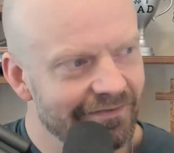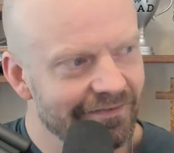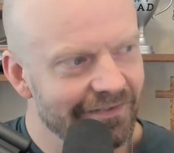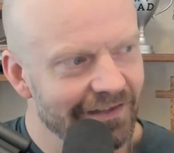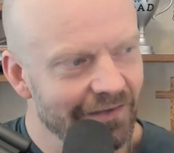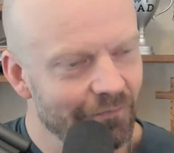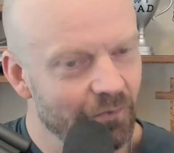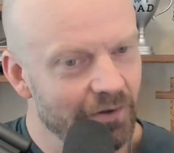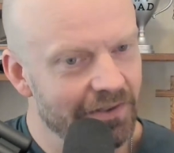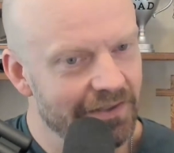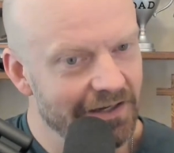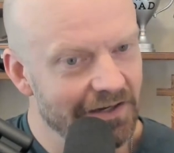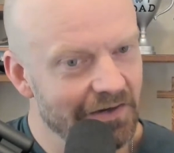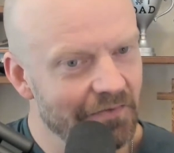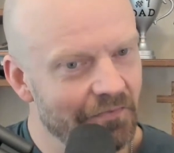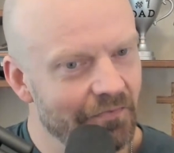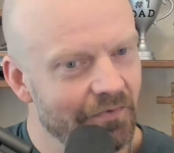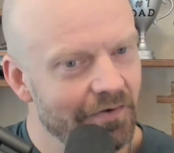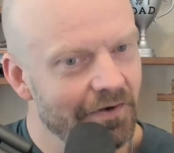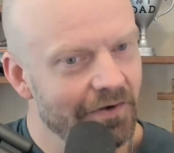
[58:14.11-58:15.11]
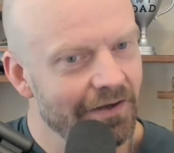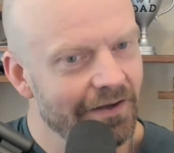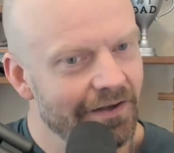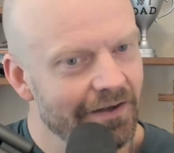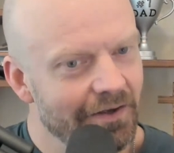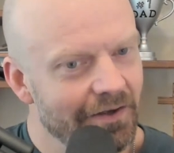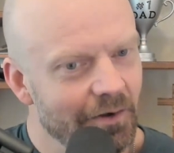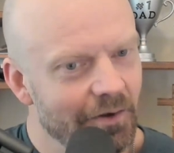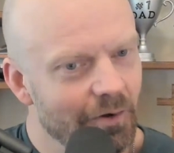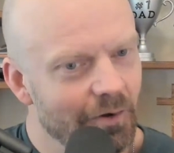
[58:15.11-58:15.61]
If we think of
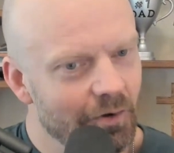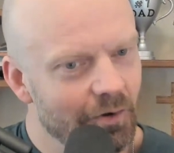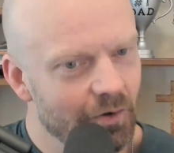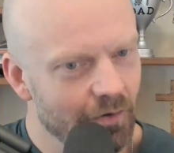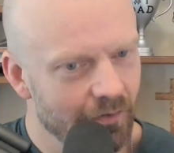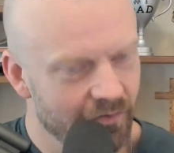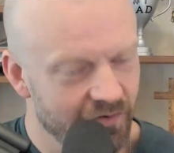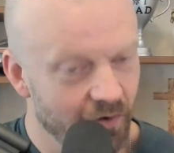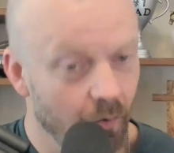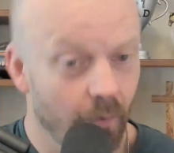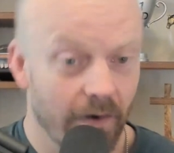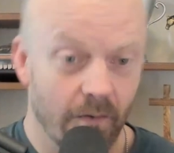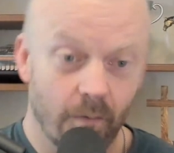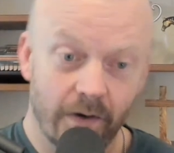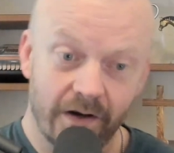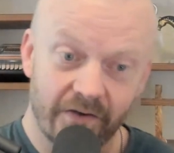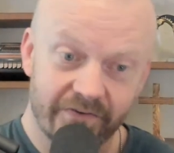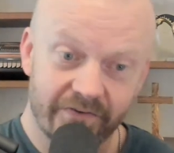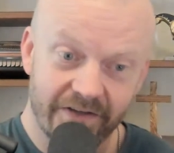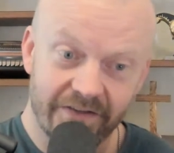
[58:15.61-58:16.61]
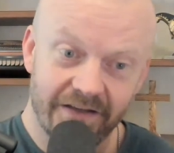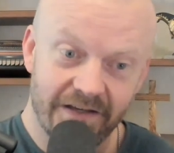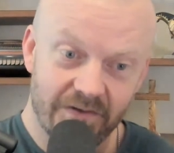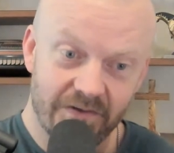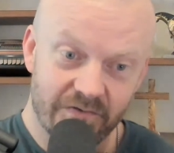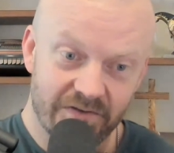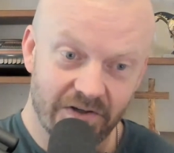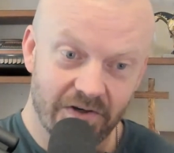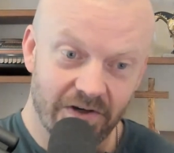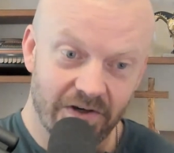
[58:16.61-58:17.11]
so what else can they use
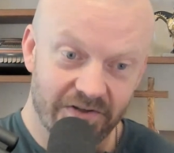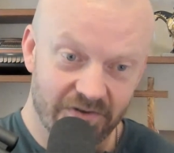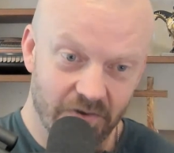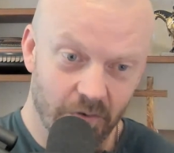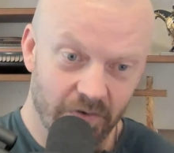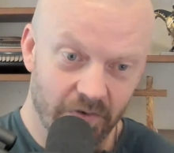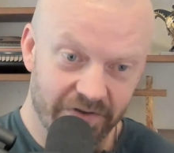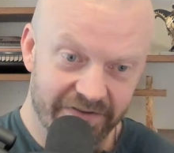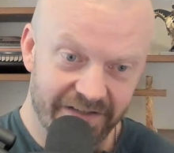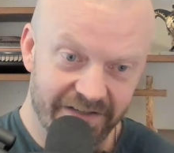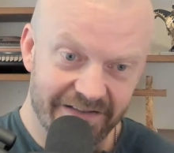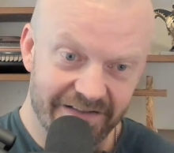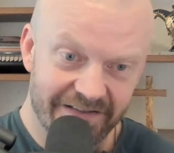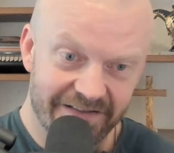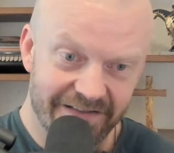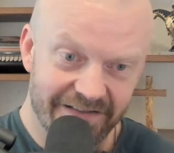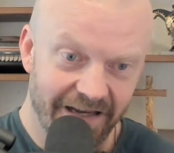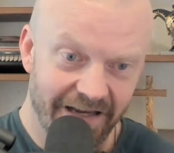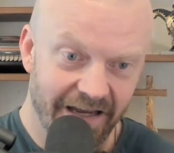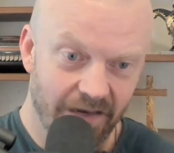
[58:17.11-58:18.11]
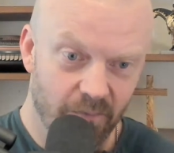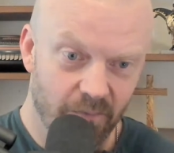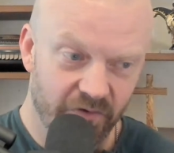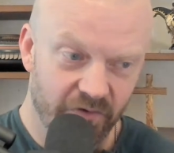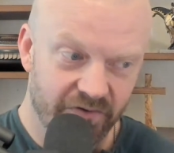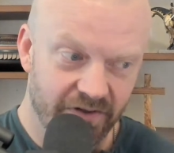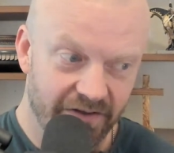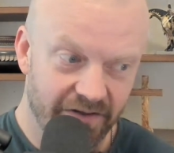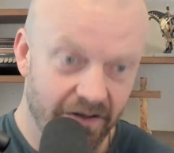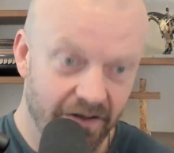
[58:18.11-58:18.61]
to cause cholestasis in animal
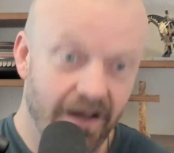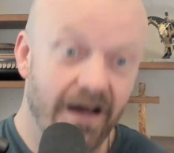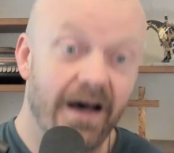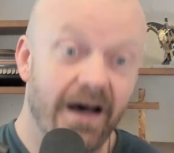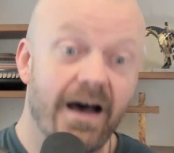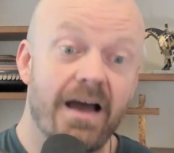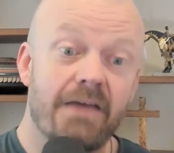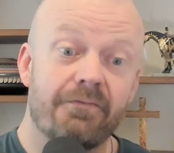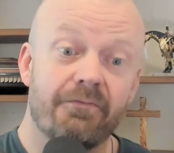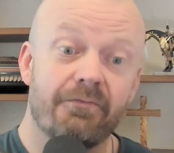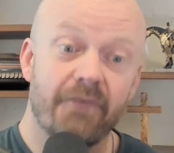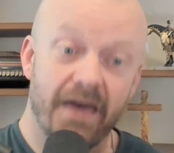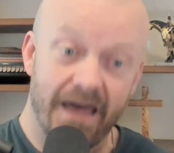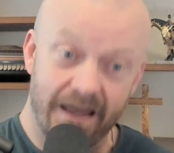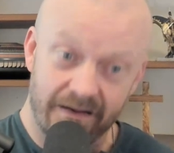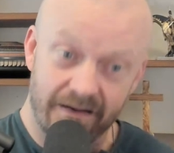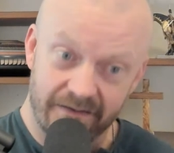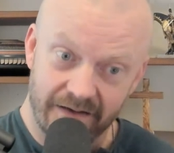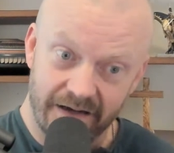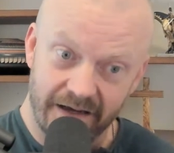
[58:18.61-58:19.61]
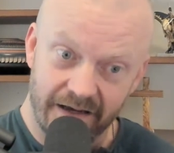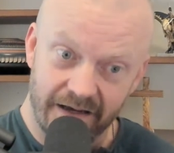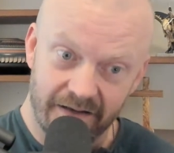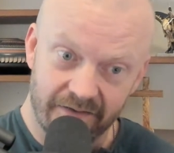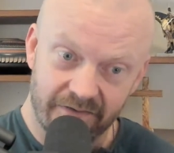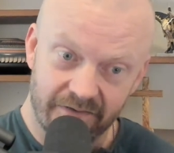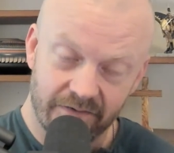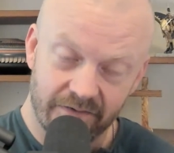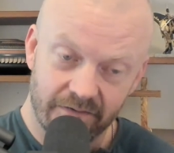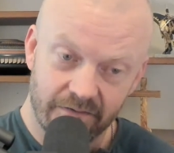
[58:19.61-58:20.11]
studies? High fat
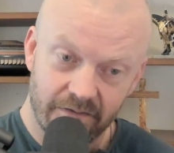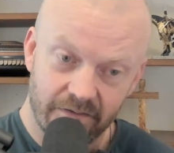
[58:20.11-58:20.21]
diets.